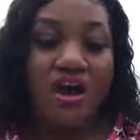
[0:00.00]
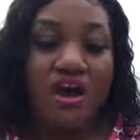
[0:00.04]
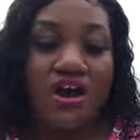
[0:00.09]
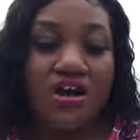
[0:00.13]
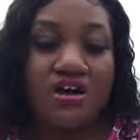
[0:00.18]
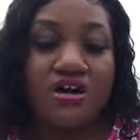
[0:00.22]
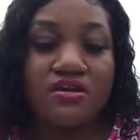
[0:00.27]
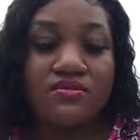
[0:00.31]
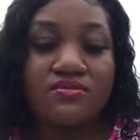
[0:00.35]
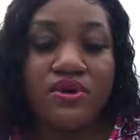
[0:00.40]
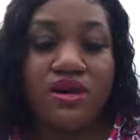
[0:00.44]

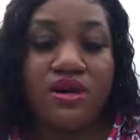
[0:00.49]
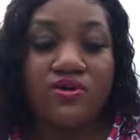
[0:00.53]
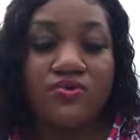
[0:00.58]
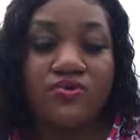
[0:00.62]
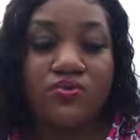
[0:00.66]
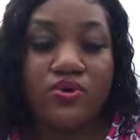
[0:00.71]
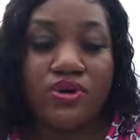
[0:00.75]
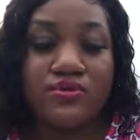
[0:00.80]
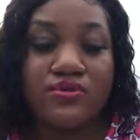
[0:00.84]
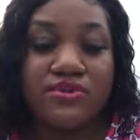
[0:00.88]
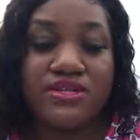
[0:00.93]
a
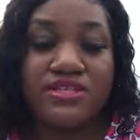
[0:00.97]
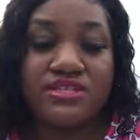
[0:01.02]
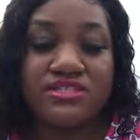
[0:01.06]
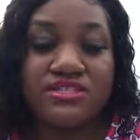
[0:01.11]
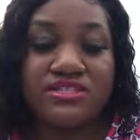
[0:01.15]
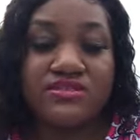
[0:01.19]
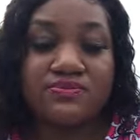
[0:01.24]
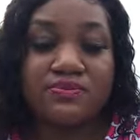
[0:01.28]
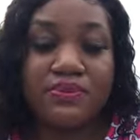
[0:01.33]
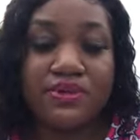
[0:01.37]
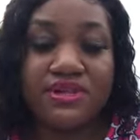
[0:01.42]

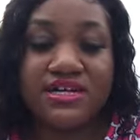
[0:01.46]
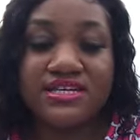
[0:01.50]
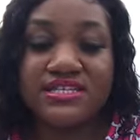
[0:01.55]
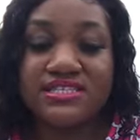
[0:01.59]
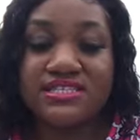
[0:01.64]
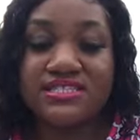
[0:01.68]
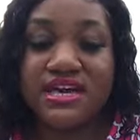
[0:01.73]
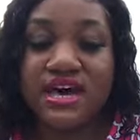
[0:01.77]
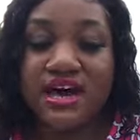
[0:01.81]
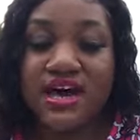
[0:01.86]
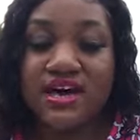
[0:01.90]
women's
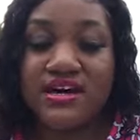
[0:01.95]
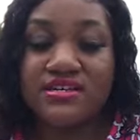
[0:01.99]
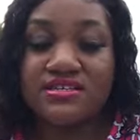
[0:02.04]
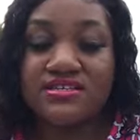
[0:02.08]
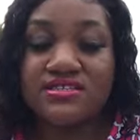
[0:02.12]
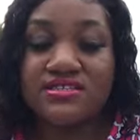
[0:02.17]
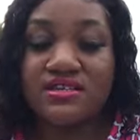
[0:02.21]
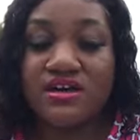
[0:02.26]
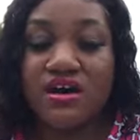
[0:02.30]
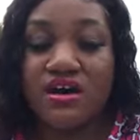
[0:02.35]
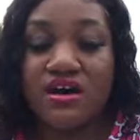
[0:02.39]
plus
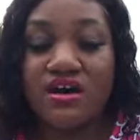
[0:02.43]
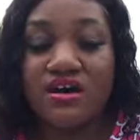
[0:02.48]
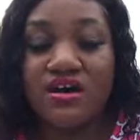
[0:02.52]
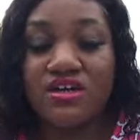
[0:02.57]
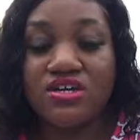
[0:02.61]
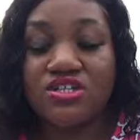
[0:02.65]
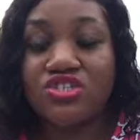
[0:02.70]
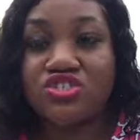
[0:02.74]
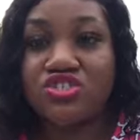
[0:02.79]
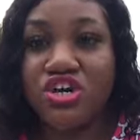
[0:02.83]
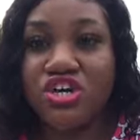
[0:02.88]
size
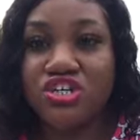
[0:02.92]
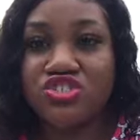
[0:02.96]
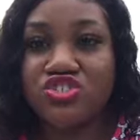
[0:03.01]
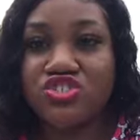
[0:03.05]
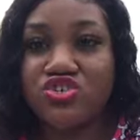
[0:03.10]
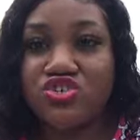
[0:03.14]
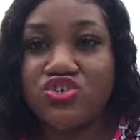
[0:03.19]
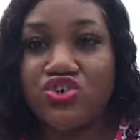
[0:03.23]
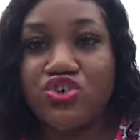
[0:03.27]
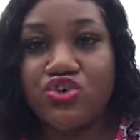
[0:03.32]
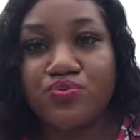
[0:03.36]

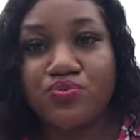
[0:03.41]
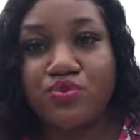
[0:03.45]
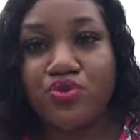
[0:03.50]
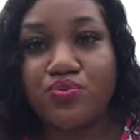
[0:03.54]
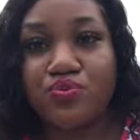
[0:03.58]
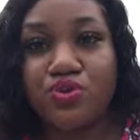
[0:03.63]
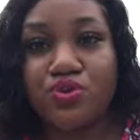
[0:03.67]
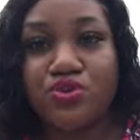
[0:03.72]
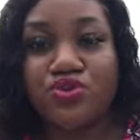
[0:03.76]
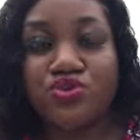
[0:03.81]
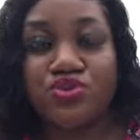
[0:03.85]
duster or
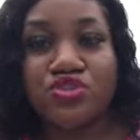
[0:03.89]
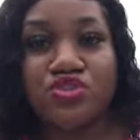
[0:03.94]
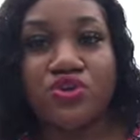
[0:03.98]
muumuu.